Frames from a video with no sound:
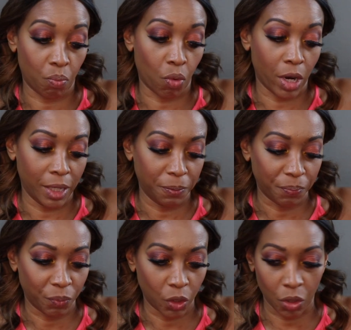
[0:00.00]
bright.
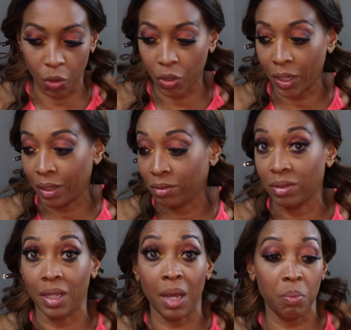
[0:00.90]
Okay,
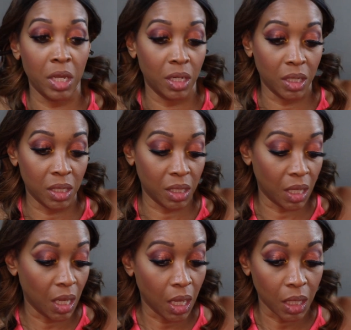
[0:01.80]
that made it
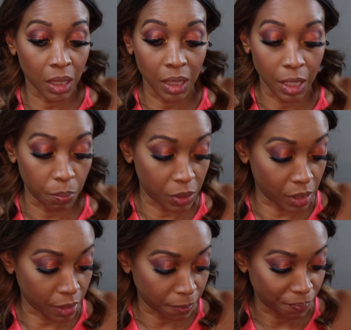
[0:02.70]
easy.
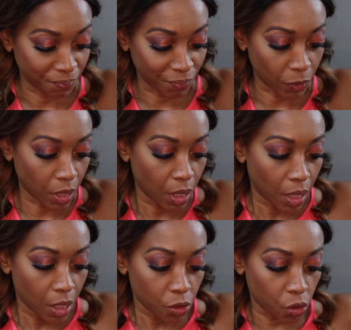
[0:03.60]
Lips.
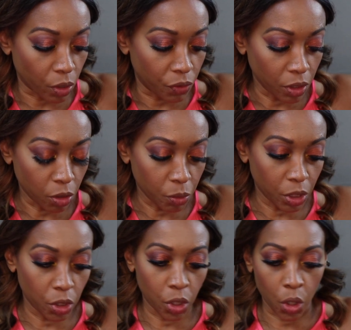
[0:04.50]
So I think I'm
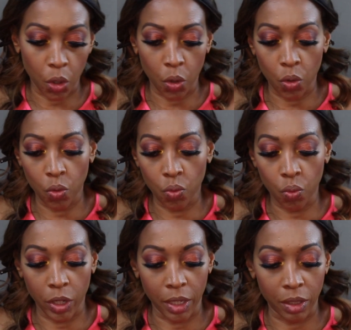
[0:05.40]
gonna go
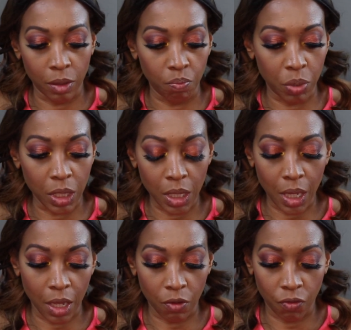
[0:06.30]
with
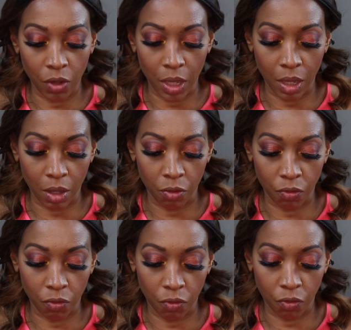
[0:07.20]

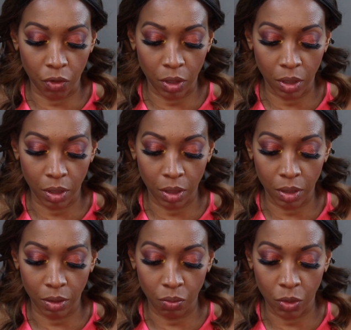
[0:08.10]
BFF.
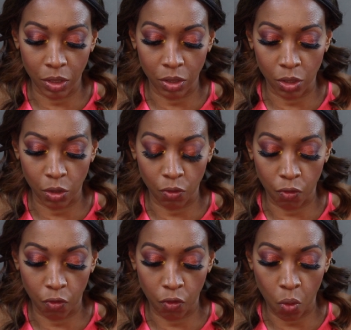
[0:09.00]
What is this,
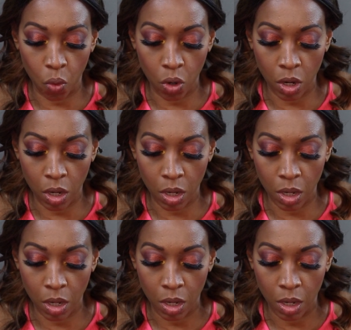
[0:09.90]

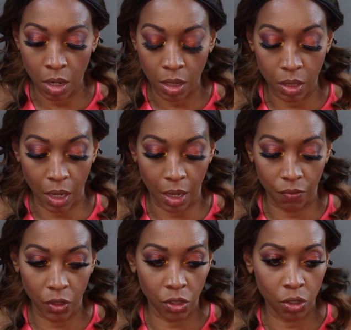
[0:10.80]
4? Yeah,
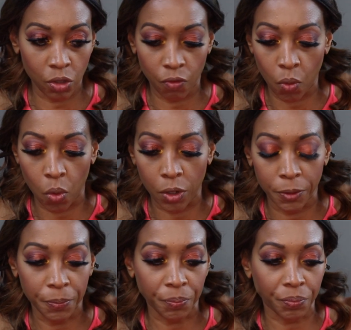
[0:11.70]
this is 4.